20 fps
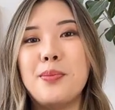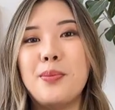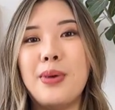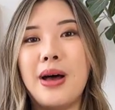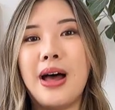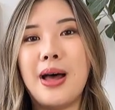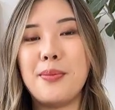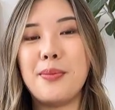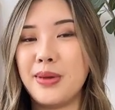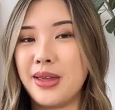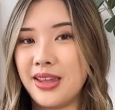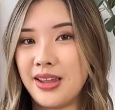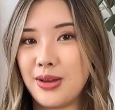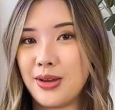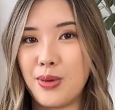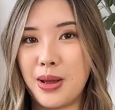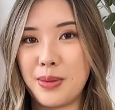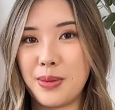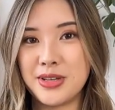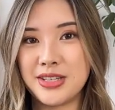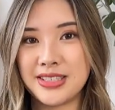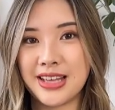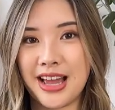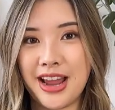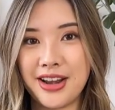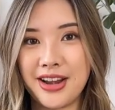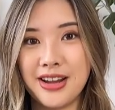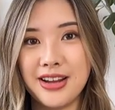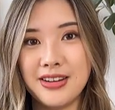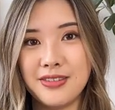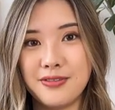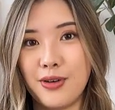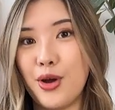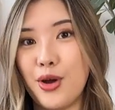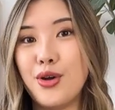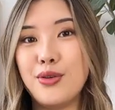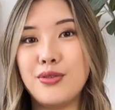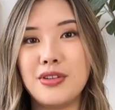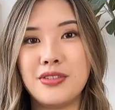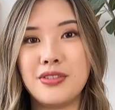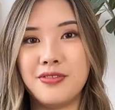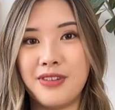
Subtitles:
but being a web designer for over